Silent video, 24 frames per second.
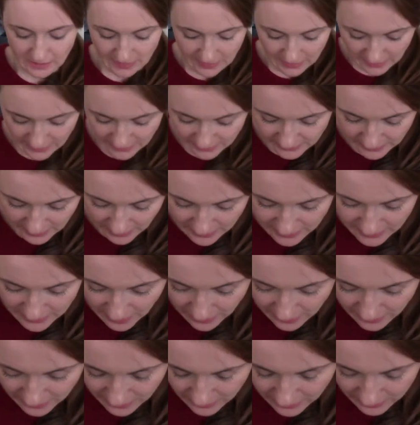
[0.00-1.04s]
is
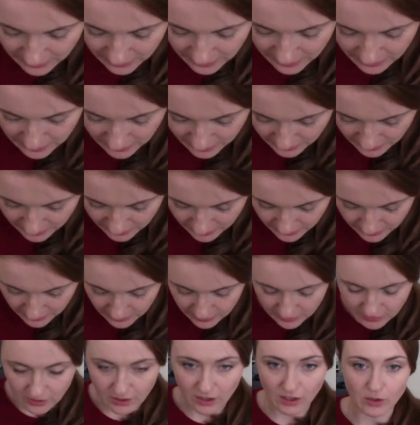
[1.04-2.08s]
another
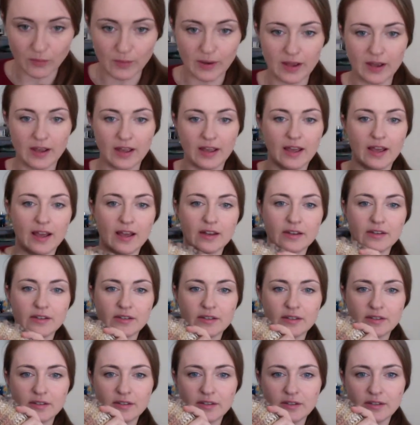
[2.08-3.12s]
colourway I had
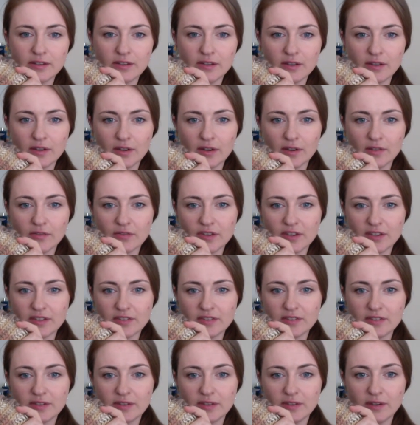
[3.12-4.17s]
of
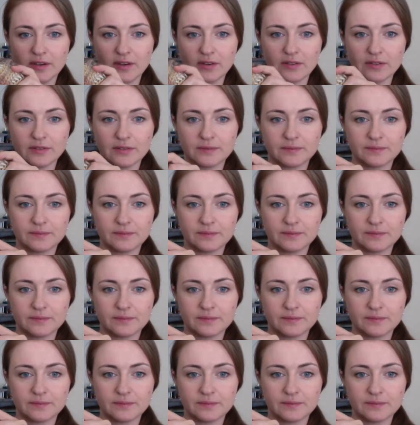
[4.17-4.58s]
this yarn.